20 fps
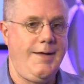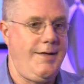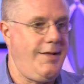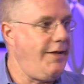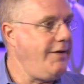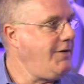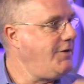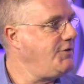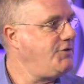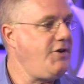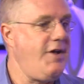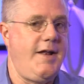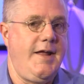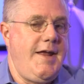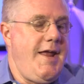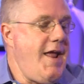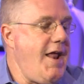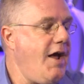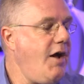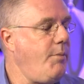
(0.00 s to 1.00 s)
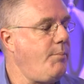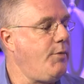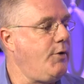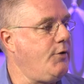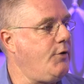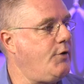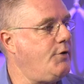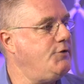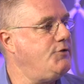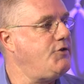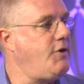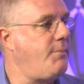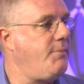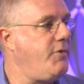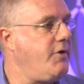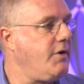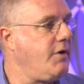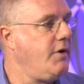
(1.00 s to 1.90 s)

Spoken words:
like you said, I can't help but learn something.